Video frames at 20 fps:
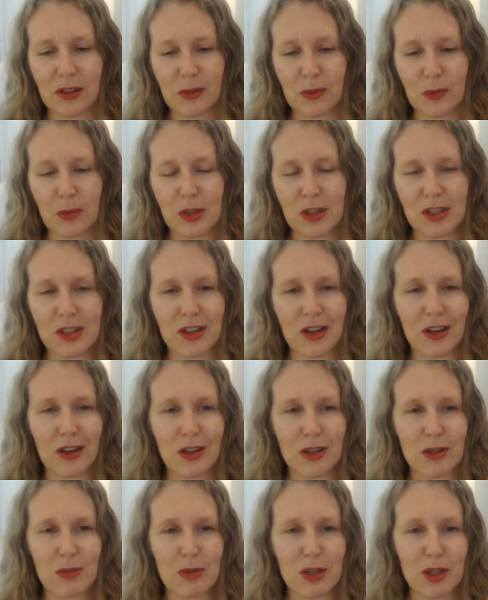We
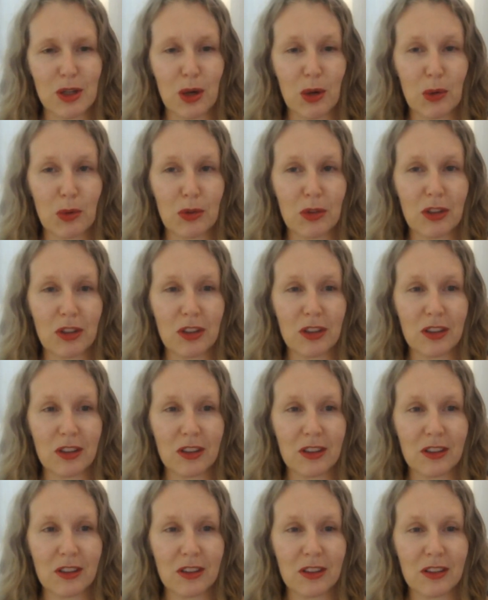start to be told that
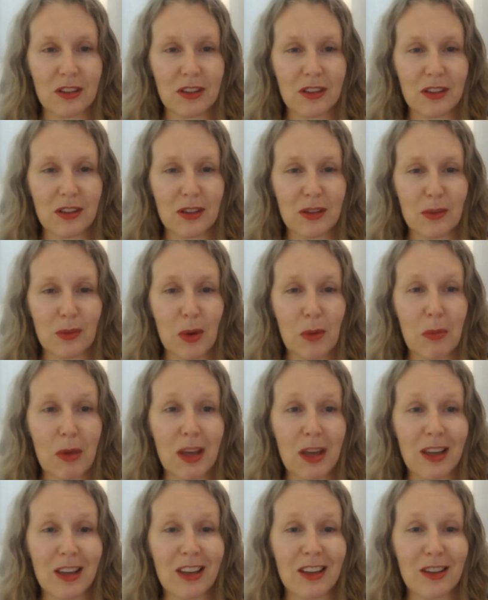we're
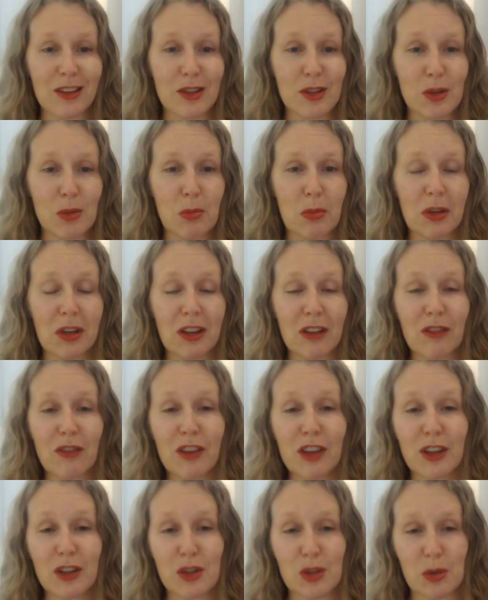making somebody
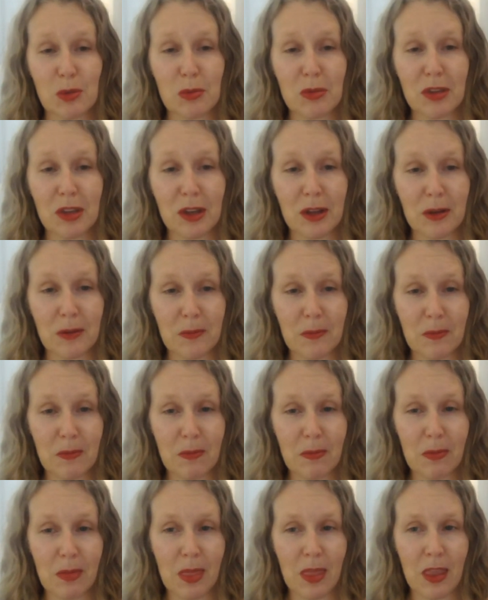feel something.
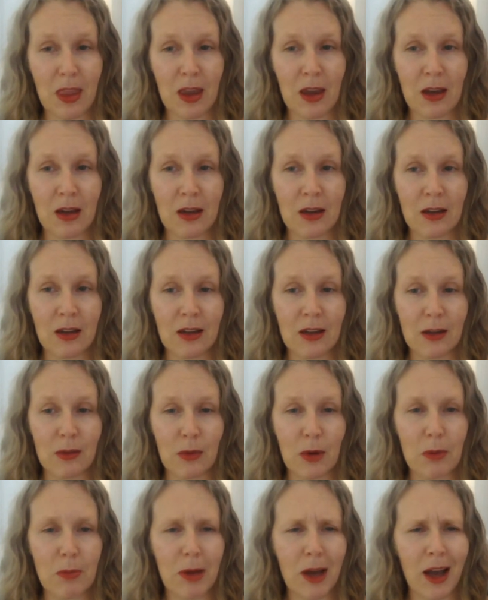
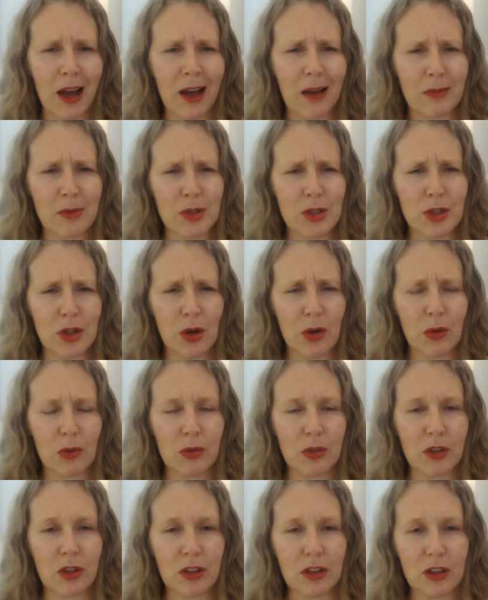We're perhaps
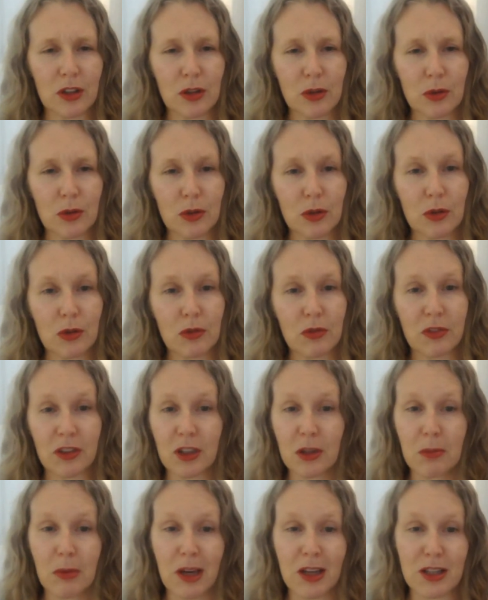told that you'll
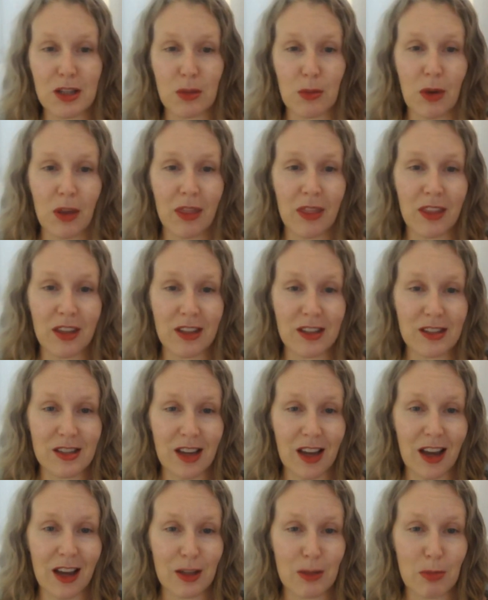feel better when this
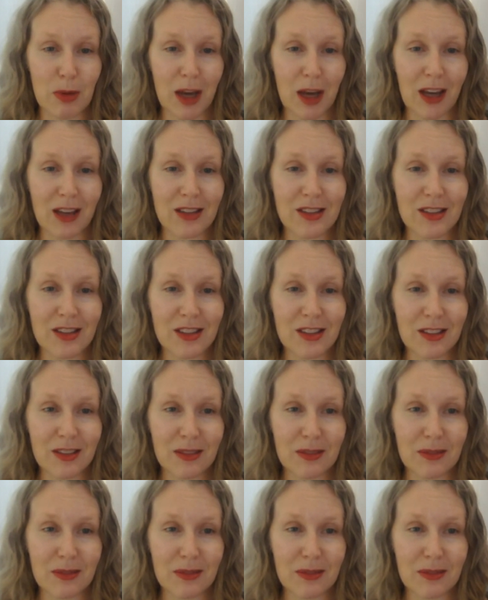has passed.